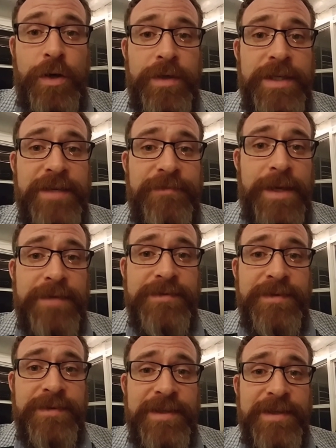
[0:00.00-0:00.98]
go to
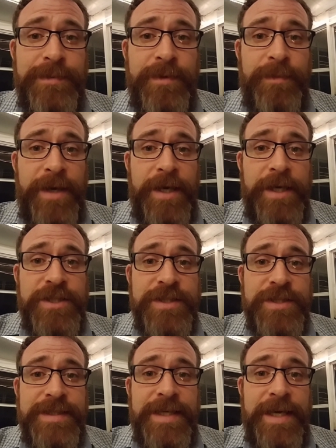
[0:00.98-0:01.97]
DivMob's Facebook page
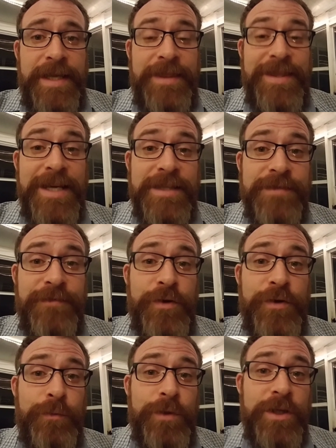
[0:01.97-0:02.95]
and say, thanks for
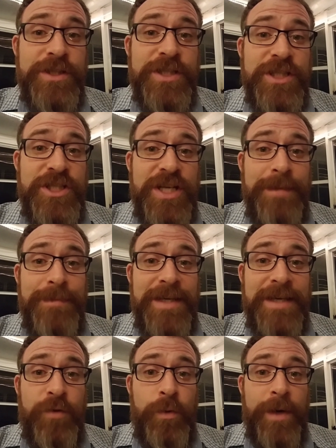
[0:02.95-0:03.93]
the Rooks and Gem
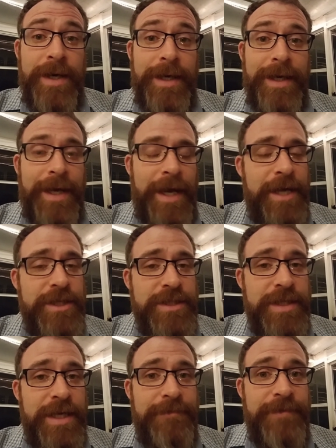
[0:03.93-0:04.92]
giveaway,
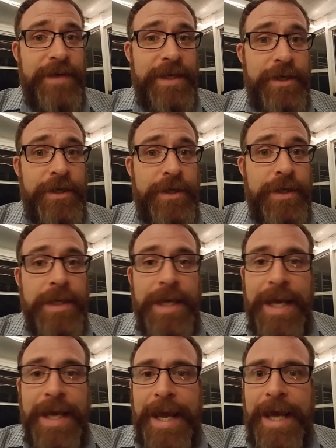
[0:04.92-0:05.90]
#FightHard.
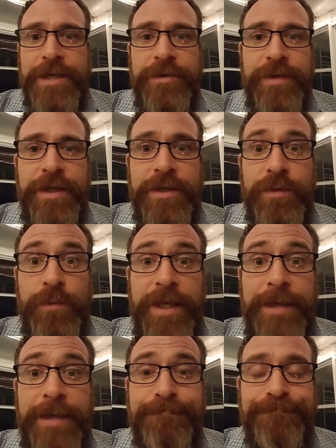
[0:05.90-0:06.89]
And you're entered to
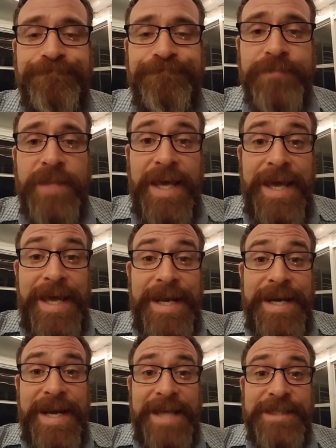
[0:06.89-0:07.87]
win.
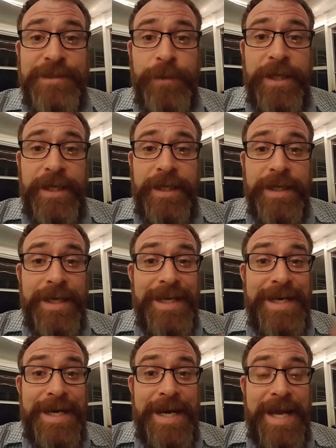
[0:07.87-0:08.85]
Next week,
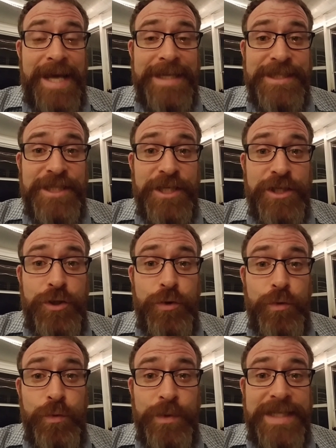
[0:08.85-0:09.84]
next
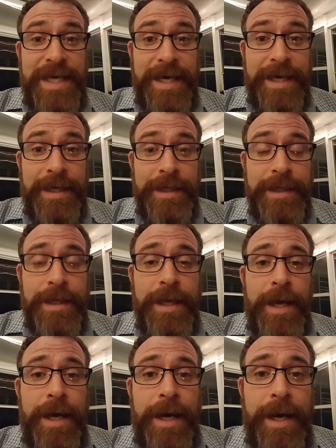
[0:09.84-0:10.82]
Tuesday,
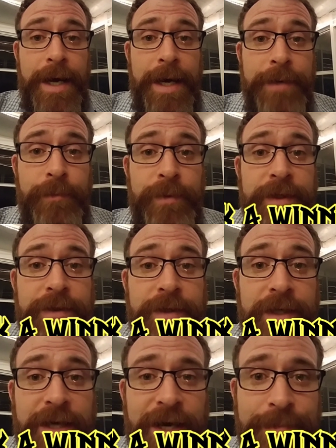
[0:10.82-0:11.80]
I will
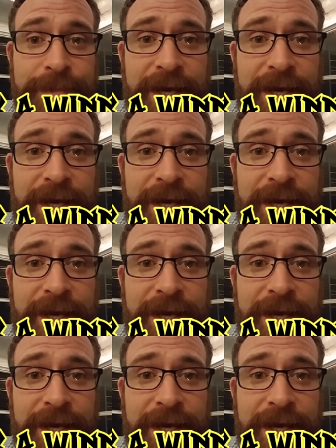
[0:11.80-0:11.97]
come